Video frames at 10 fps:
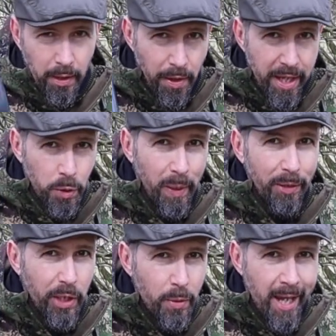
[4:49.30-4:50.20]
This will
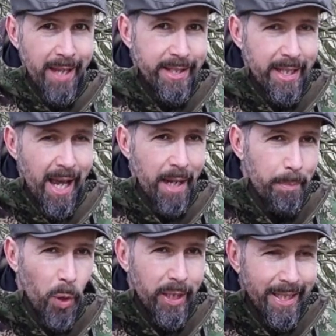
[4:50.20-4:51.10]
do
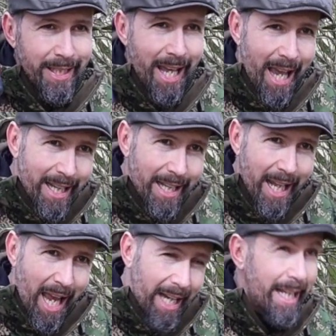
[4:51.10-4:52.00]

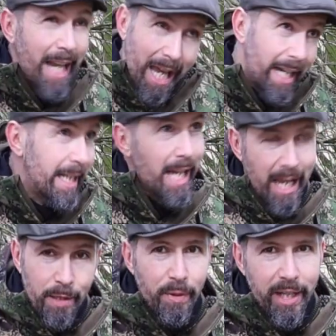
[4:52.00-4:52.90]

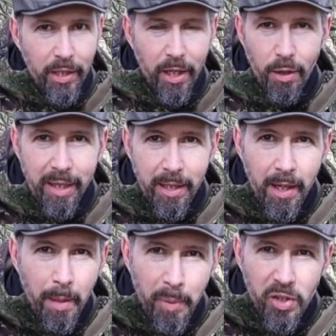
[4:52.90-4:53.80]
99.9999 reoccurring
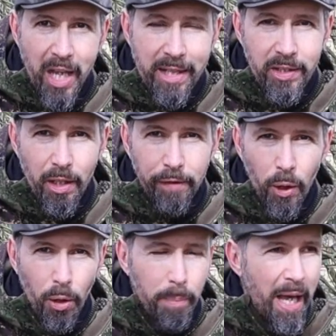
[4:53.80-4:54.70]
% of
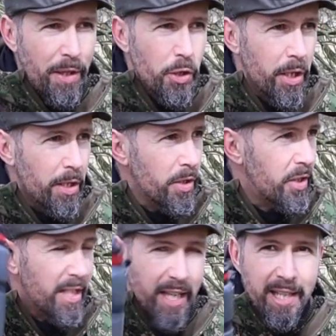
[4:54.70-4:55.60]
all pathogens,
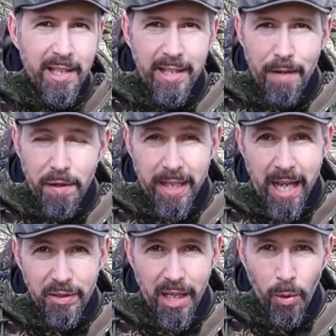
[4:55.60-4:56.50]
diseases and everything
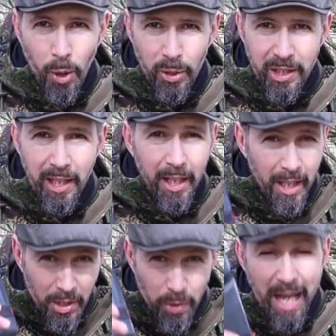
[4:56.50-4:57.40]
else out of water,
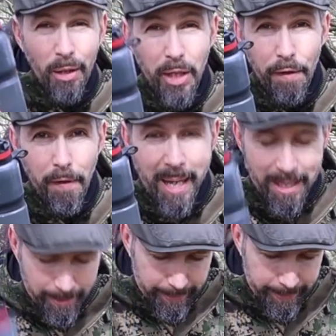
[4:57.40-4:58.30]
so that'll do for me.
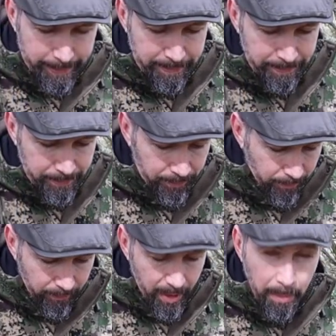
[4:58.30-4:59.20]

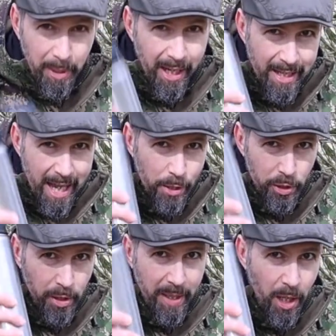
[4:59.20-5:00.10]
But yeah,
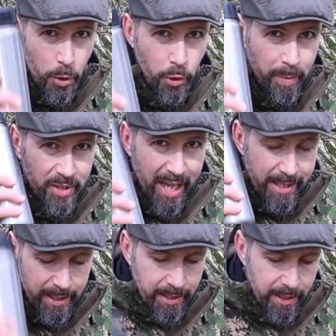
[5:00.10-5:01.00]
just to be
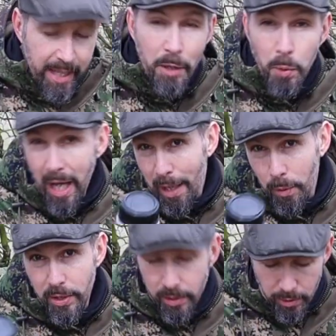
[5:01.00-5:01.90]
100%, that's what I
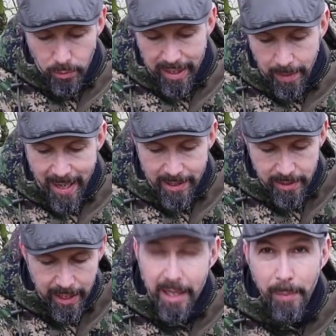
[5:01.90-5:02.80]
would recommend
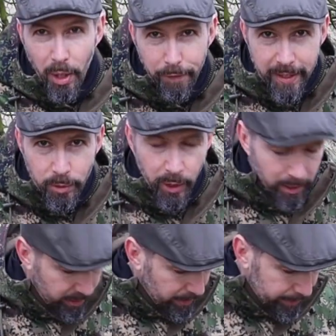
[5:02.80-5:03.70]
in a perfect world.